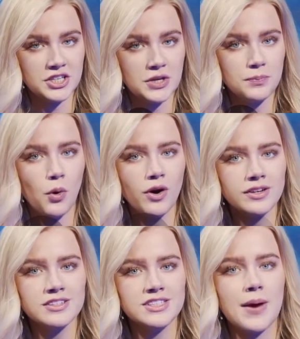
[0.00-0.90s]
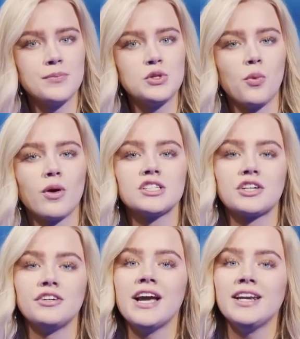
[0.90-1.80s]
Important step towards
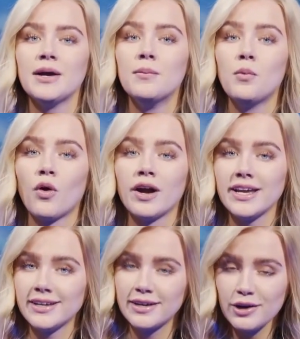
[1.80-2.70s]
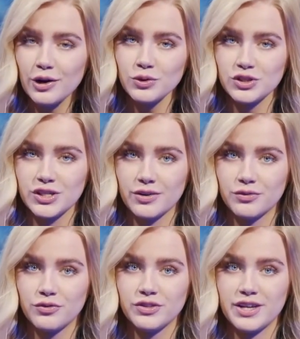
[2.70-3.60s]
creating a more inclusive
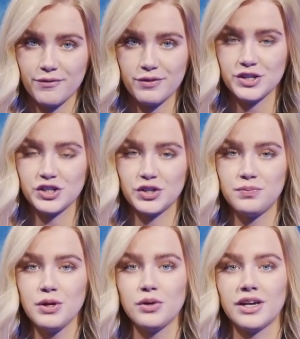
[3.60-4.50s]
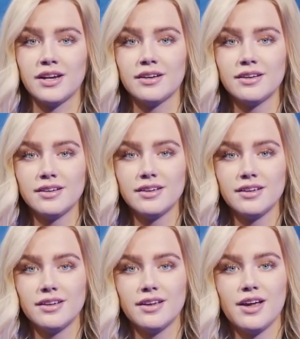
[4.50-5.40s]
definition of beauty.
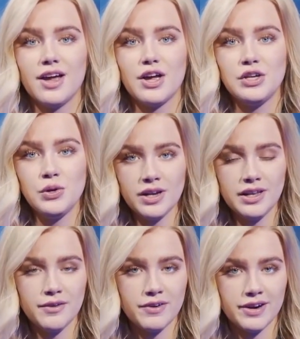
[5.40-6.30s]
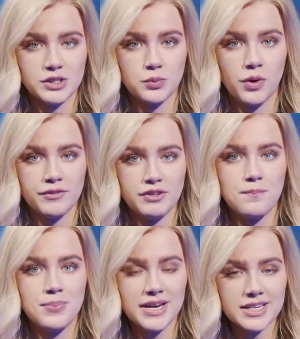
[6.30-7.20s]
Unilever is one of the
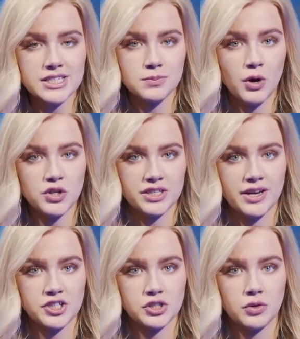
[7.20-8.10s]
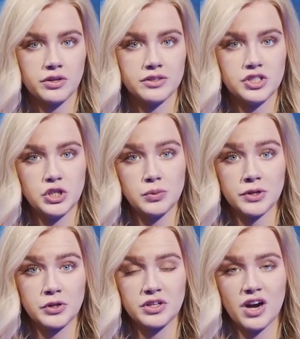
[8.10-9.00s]
biggest multinational consumer
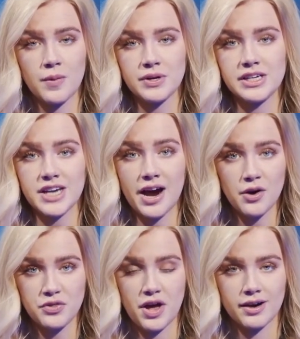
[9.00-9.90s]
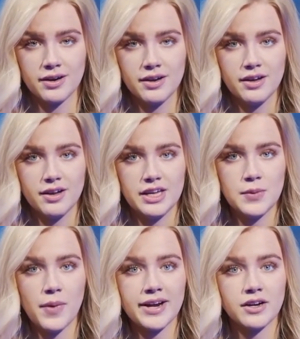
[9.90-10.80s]
good companies out there. You
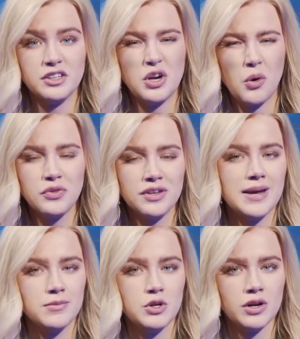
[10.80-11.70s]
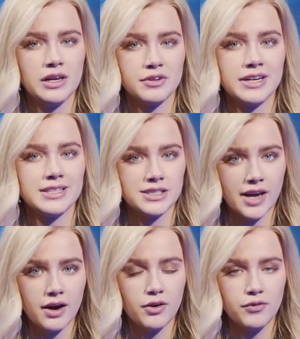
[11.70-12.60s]
might not know the name Unilever
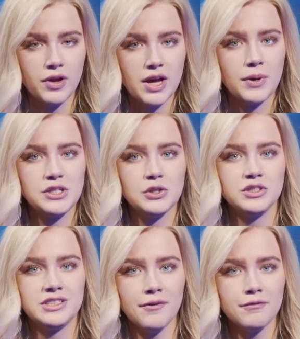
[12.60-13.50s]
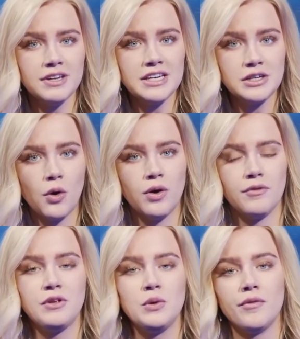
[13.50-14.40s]
itself, but you'll definitely know a
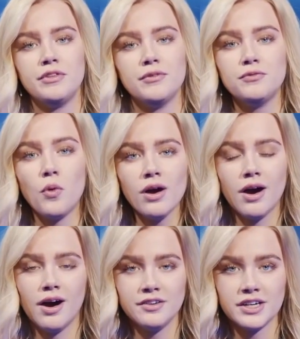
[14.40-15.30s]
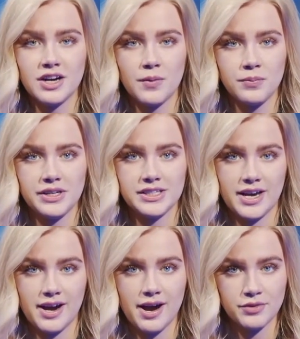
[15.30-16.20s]
few of the 400 companies they
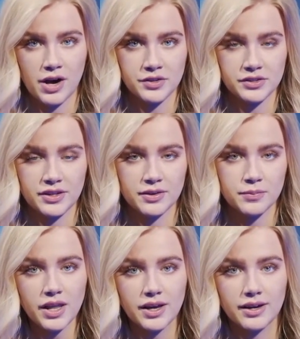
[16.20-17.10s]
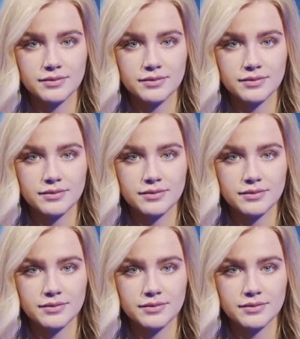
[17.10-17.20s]
have under their umbrella.